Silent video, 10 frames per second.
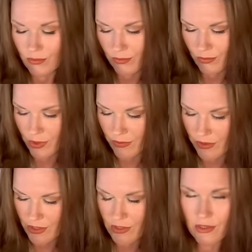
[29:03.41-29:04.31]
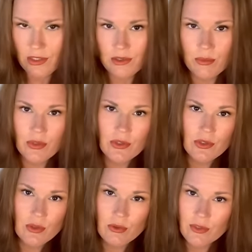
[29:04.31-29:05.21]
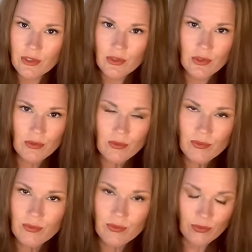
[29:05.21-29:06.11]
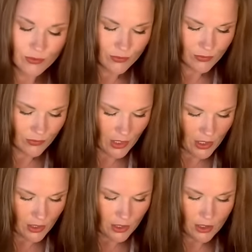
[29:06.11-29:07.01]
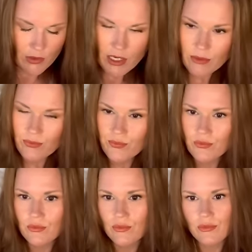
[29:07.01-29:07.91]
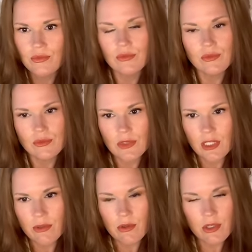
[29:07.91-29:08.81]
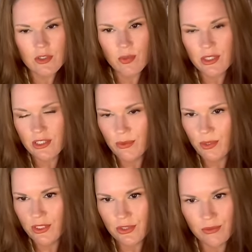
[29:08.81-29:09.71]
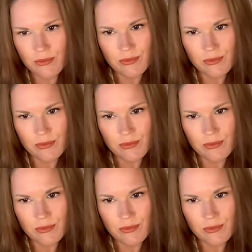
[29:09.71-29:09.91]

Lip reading: Whatever this is doesn't produce or it fails to. All right. It requires participation.